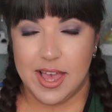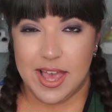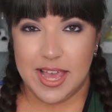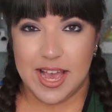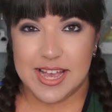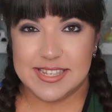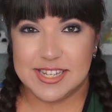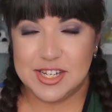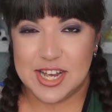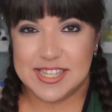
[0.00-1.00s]
Hey guys,
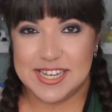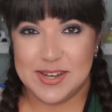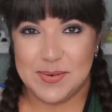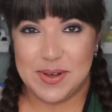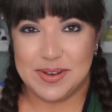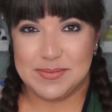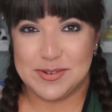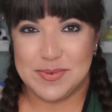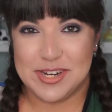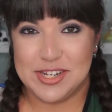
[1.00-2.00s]
it's Jessie. Welcome
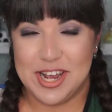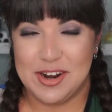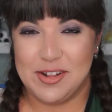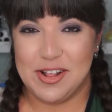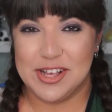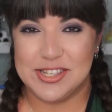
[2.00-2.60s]
to my channel.